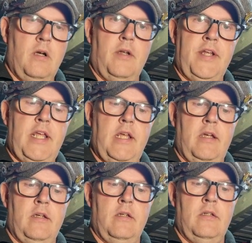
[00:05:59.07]
on
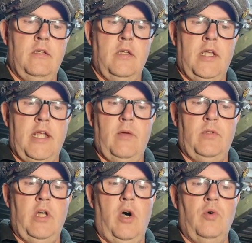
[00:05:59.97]
here, it
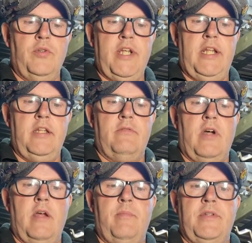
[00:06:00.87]
will hold it in the
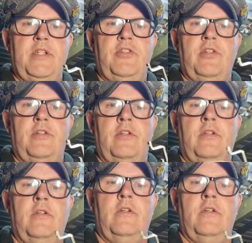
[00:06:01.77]
right position